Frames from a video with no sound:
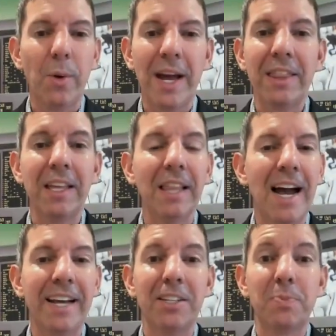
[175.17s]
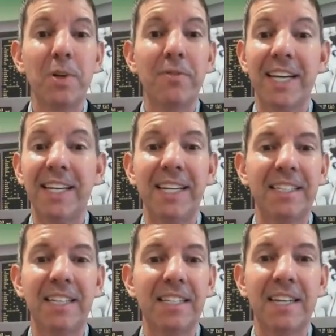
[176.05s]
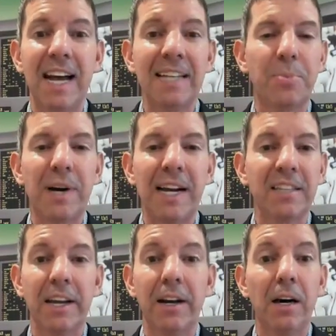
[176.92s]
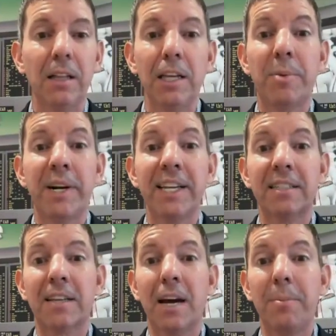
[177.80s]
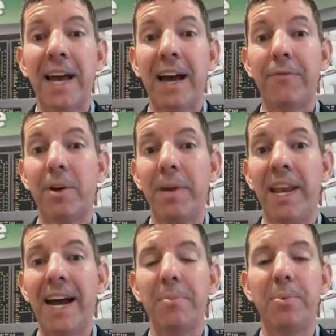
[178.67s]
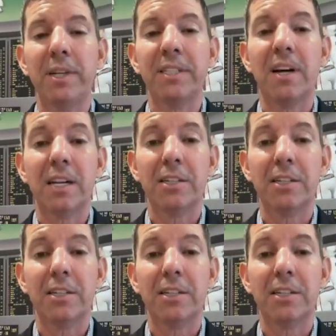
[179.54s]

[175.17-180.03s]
the way the line is moving, it's not surprising at all. Liberty has come down from a 9-point